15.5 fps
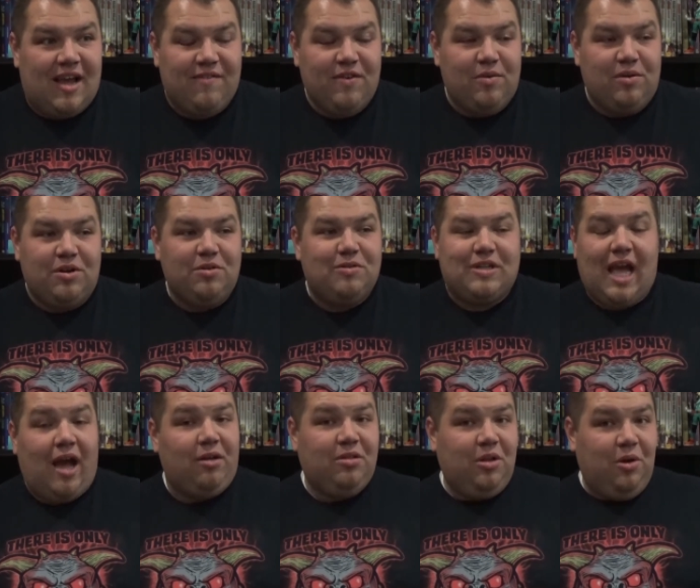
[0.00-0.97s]
Everyone who
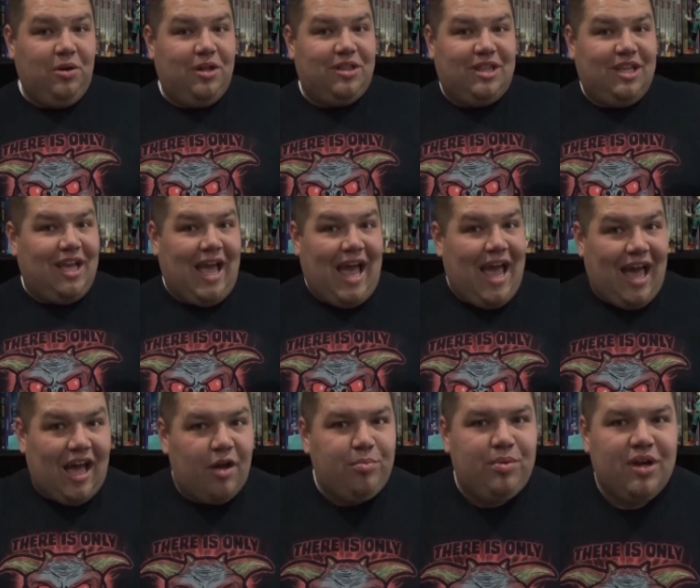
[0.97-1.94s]
downloaded the
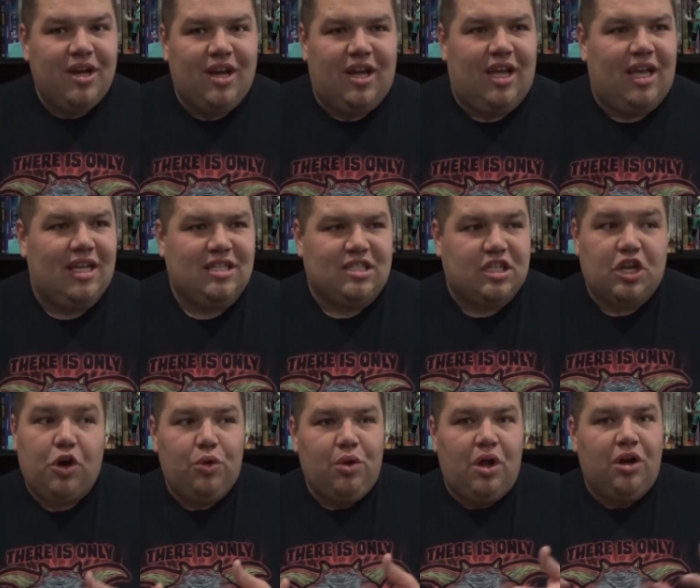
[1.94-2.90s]
app is
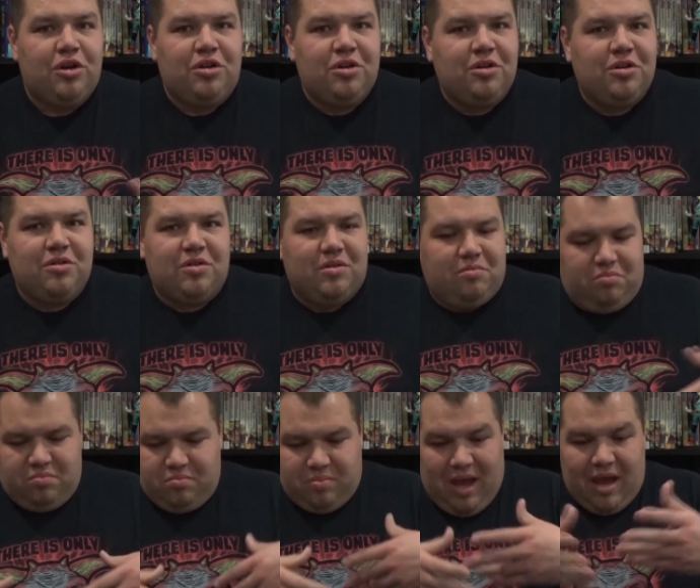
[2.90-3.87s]
no longer
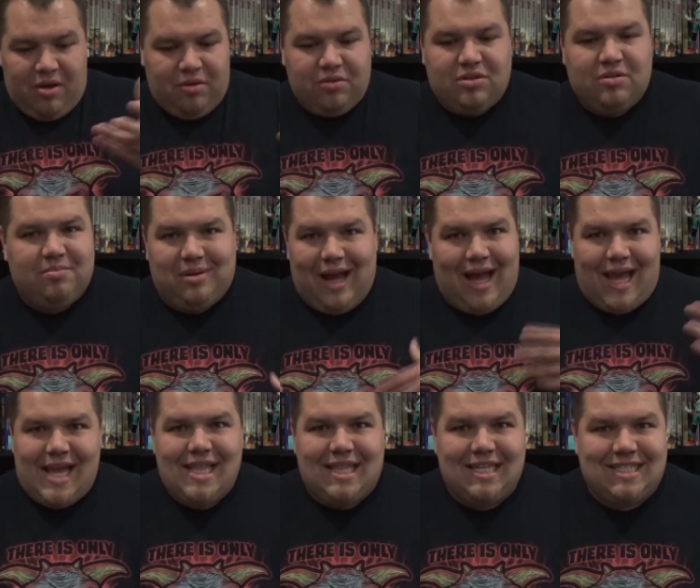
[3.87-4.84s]
bound
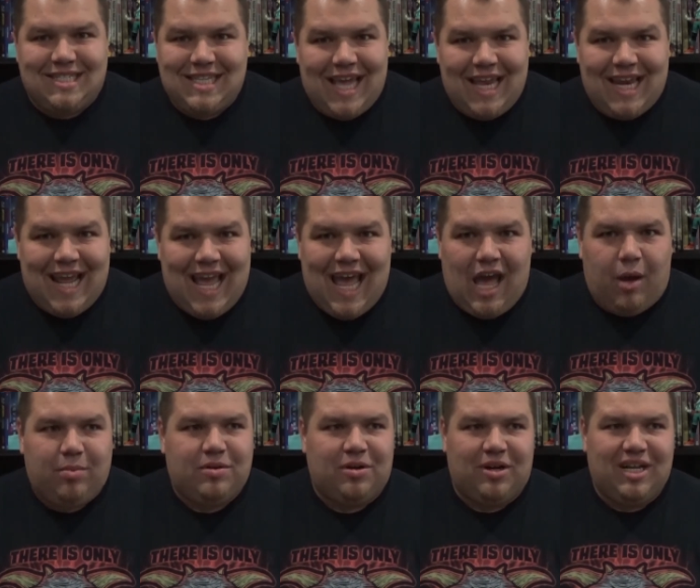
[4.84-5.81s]
by the said
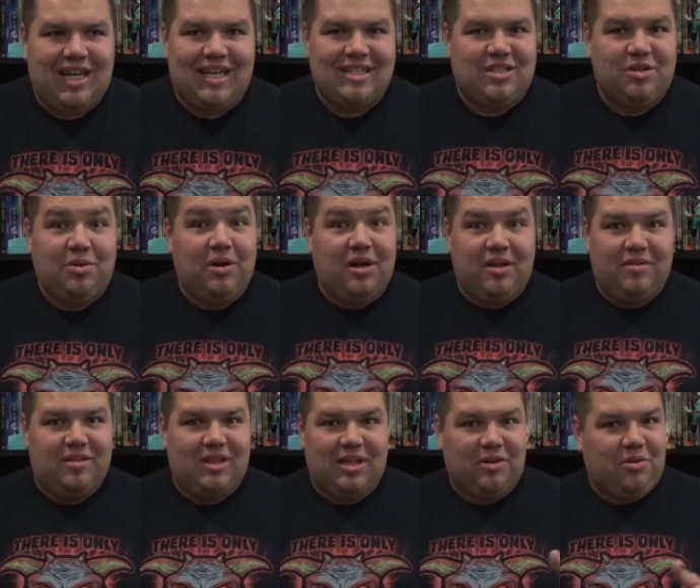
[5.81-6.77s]
app, turning it into a
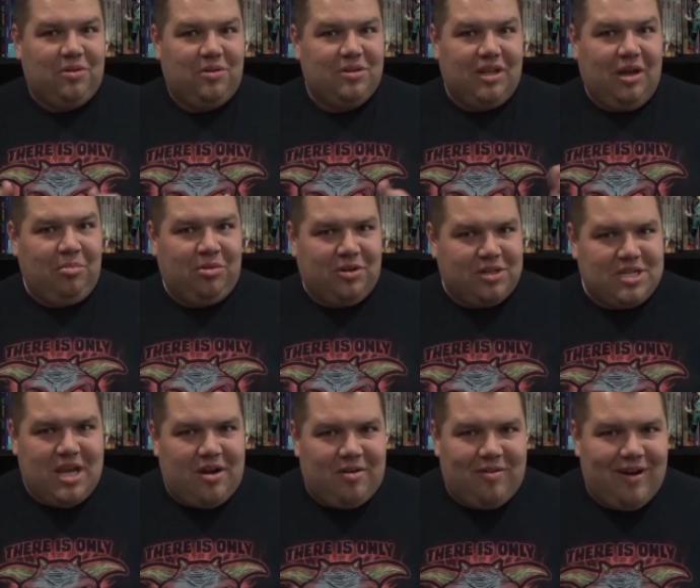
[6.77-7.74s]
literal number
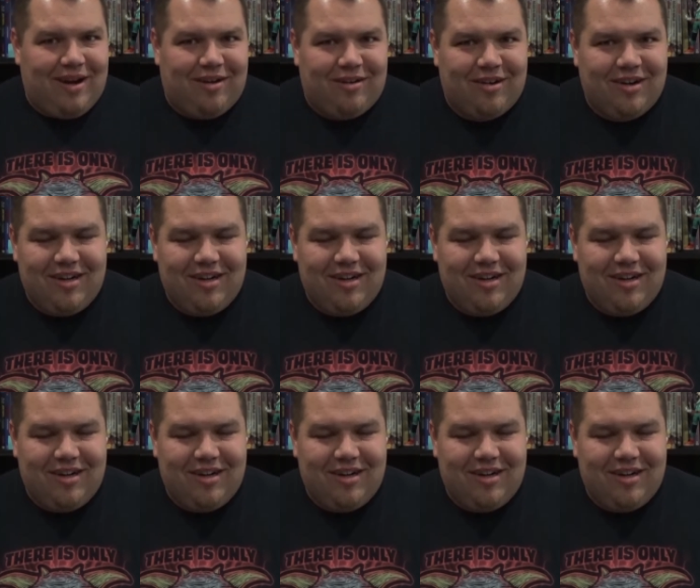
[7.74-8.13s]
generator.